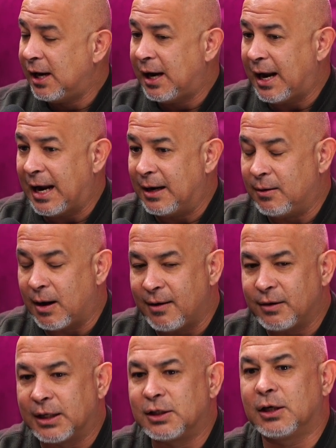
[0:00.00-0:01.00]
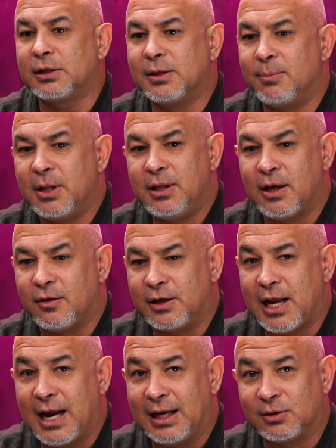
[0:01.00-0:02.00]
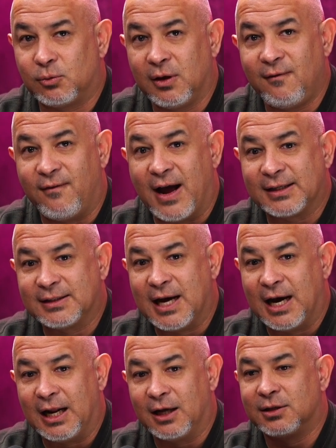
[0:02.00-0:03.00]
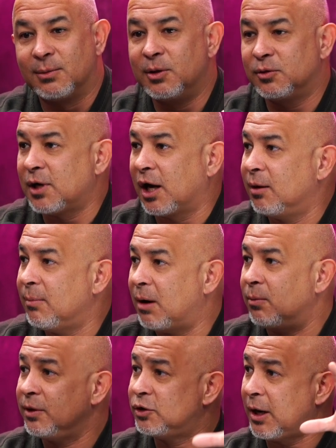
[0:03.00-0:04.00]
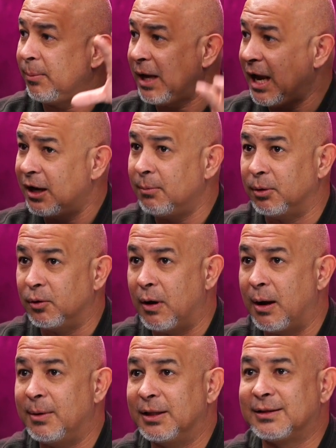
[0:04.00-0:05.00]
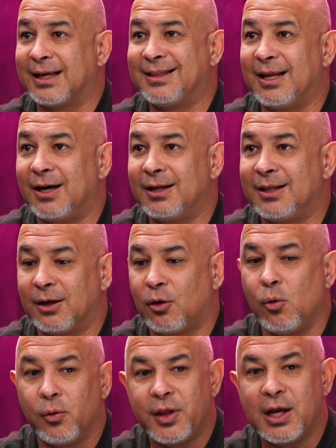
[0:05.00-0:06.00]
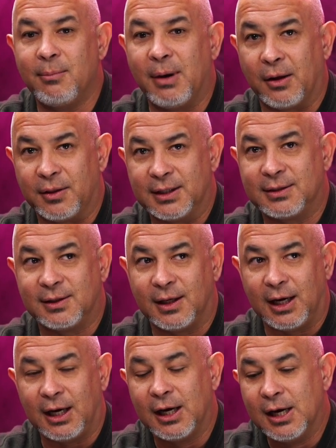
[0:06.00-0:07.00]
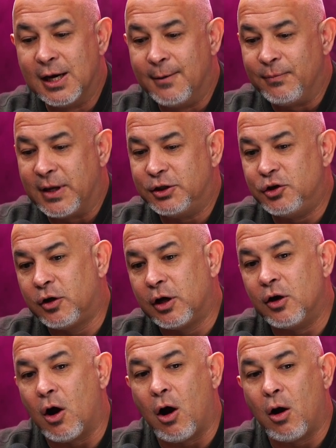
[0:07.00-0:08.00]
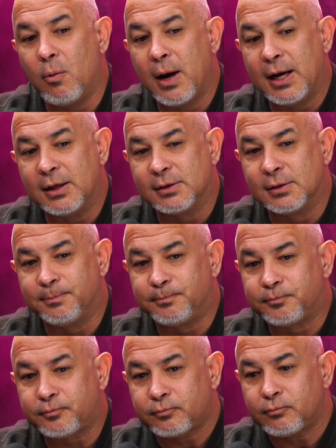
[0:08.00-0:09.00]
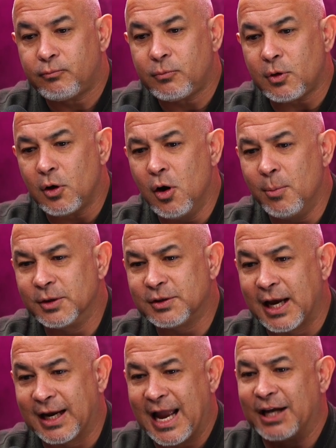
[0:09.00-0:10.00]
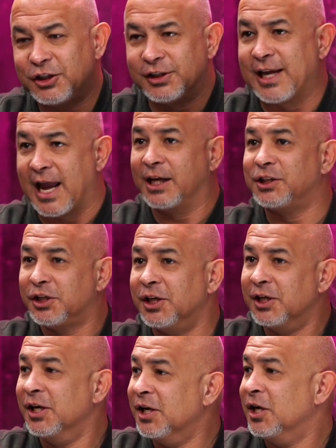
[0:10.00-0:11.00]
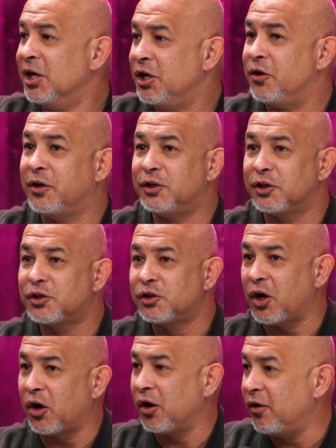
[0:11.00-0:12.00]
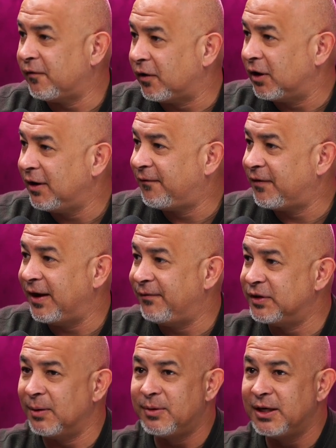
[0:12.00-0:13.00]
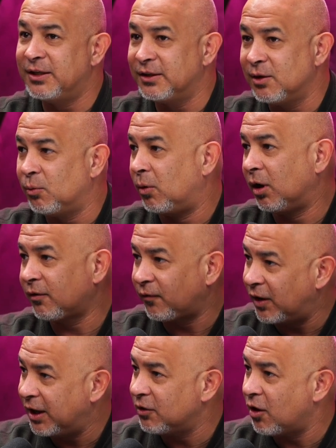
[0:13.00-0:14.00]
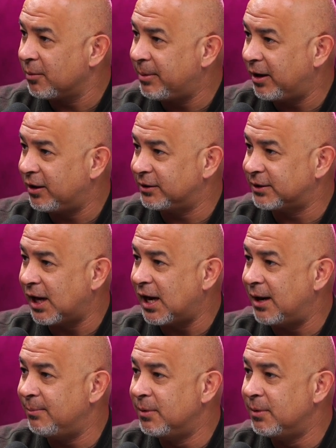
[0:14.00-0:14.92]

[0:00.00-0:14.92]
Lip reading: And I talked to somebody the other day. It's really fascinating because somebody was talking about when the Tropicana blew up. And it's like the cool thing about this city is you can always, almost like Etch-a-Sketch, you could just start over. If something doesn't work for any long period of time,